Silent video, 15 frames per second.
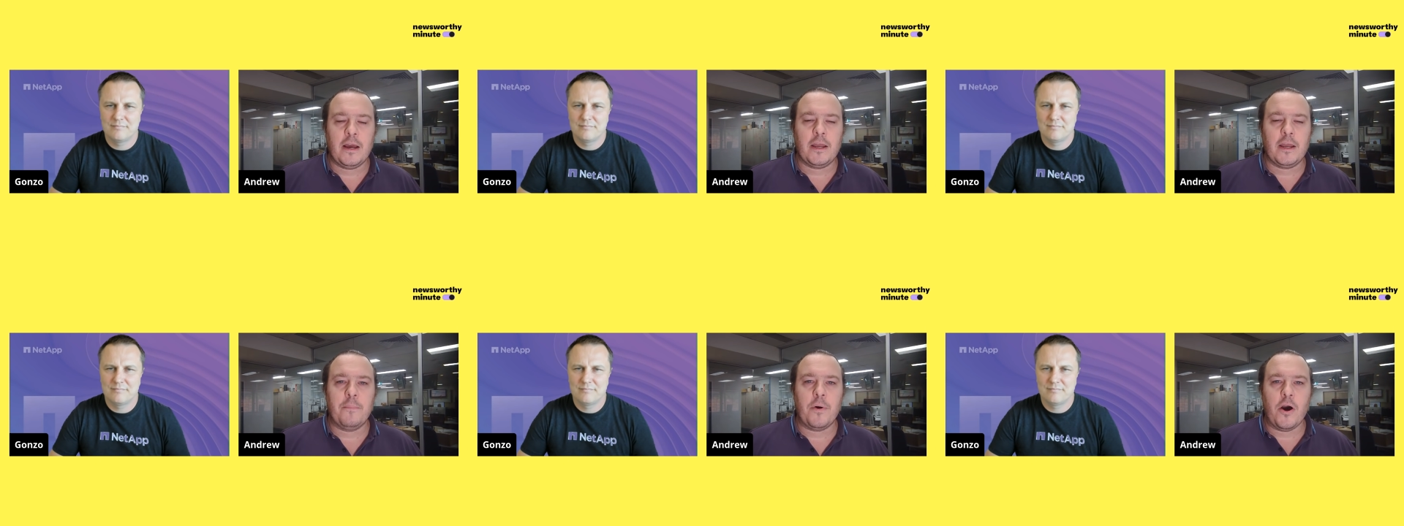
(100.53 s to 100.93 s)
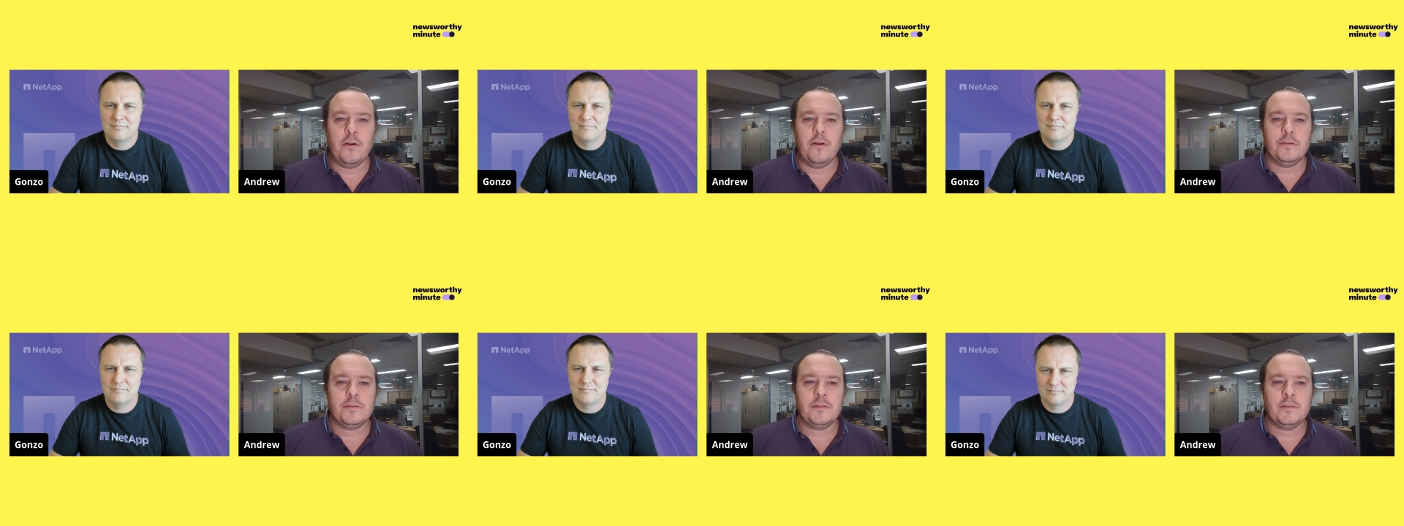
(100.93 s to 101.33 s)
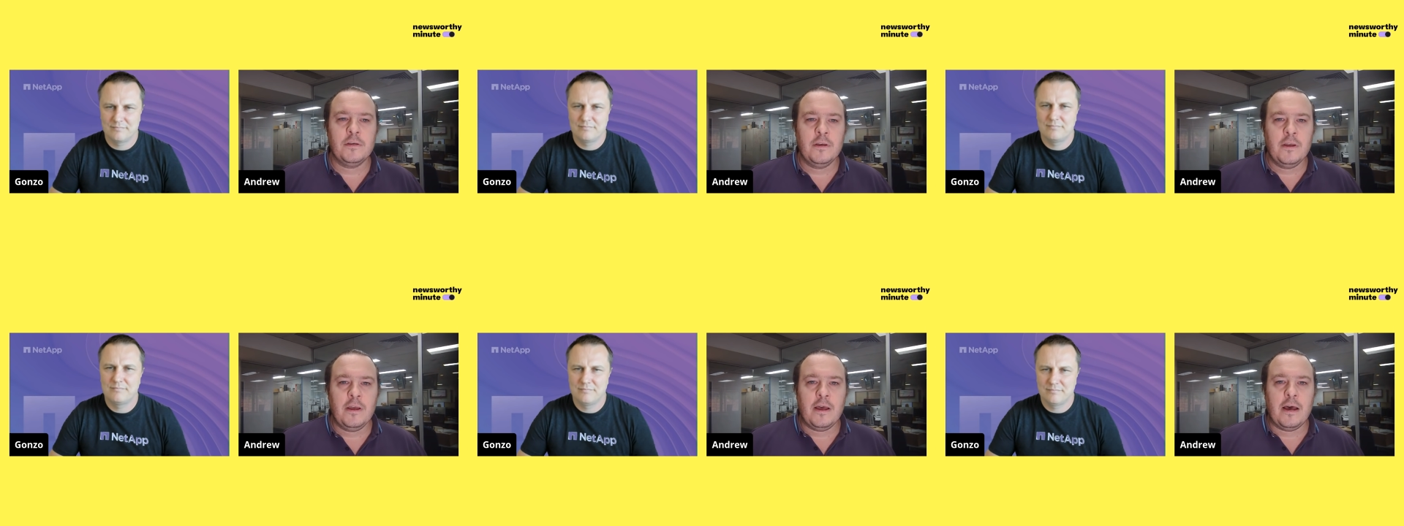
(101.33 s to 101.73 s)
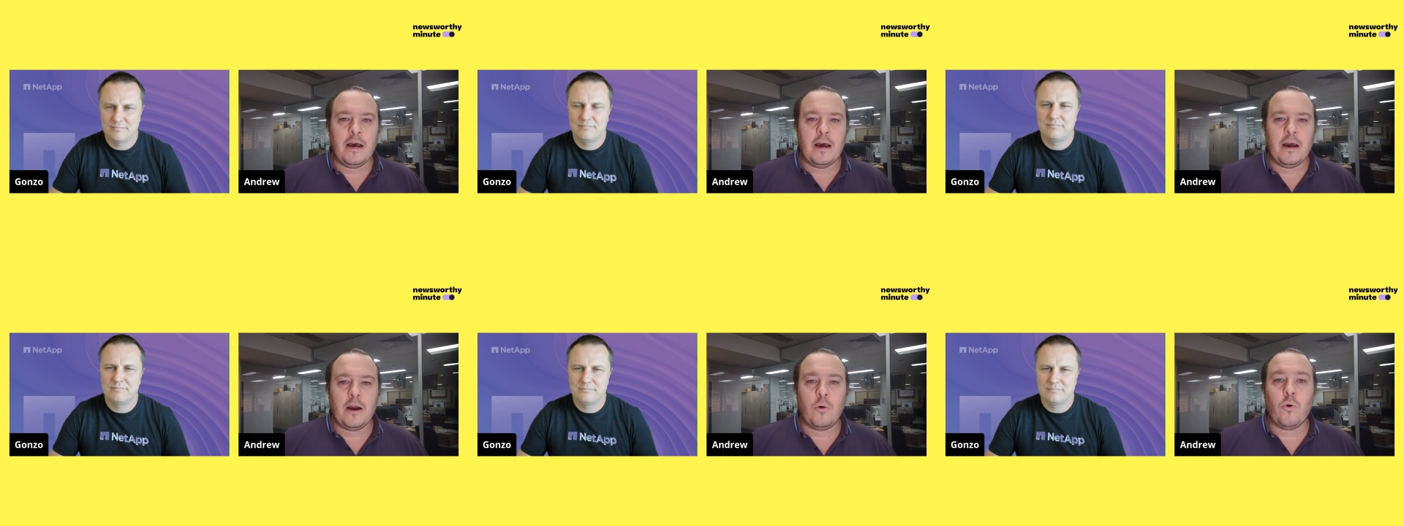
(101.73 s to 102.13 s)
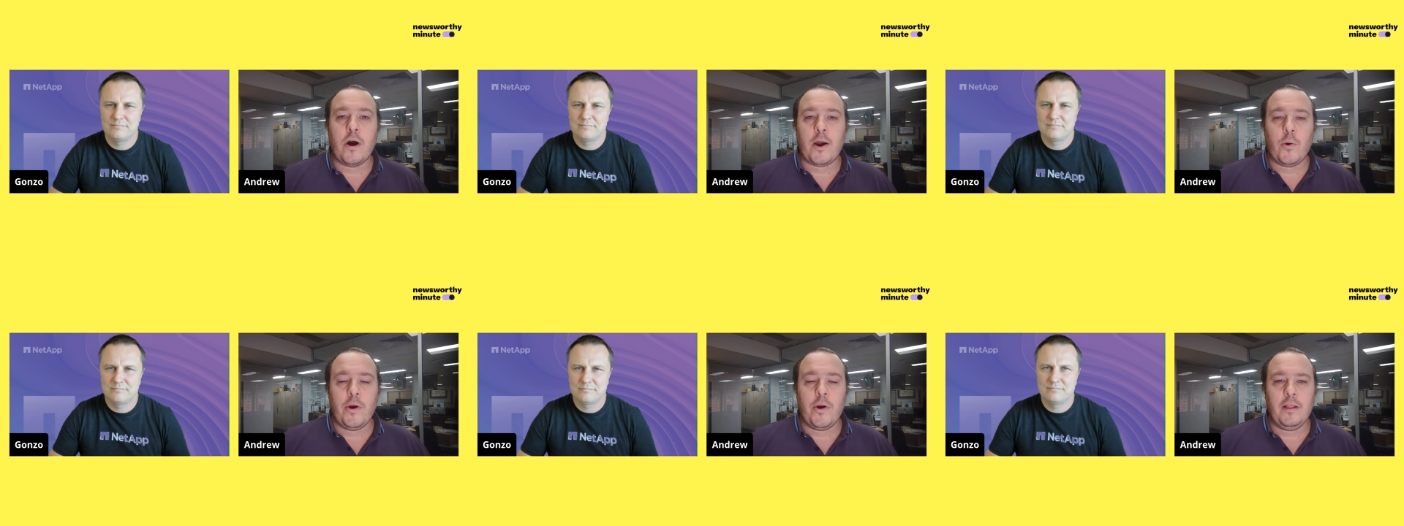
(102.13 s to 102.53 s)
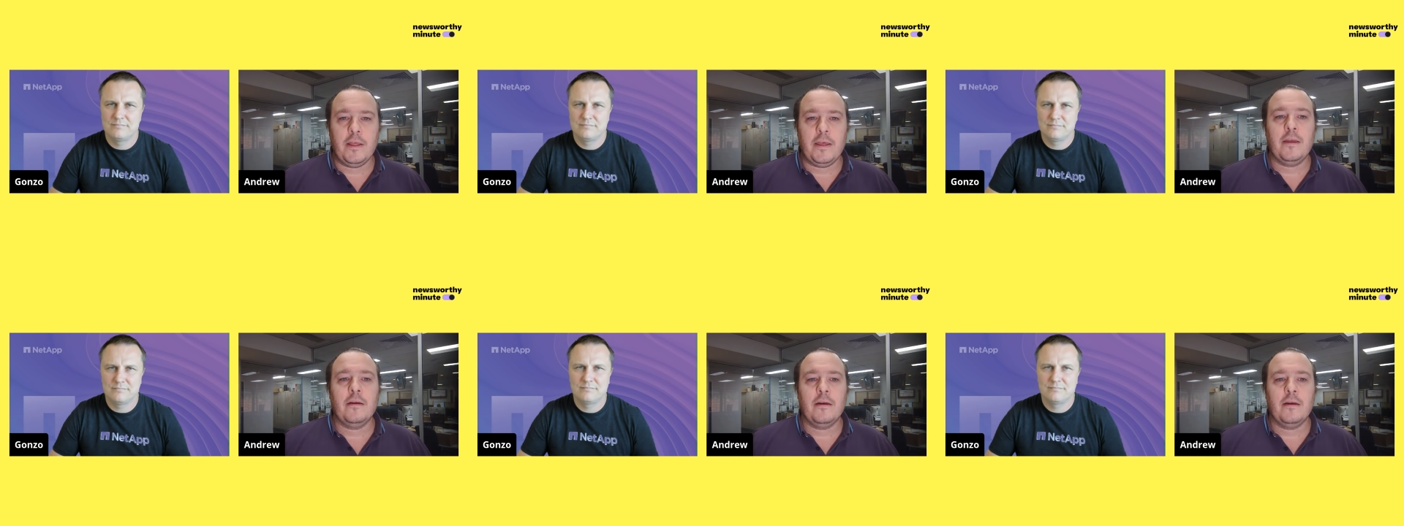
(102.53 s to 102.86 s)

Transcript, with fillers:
Speaker 1: components uh, quite quickly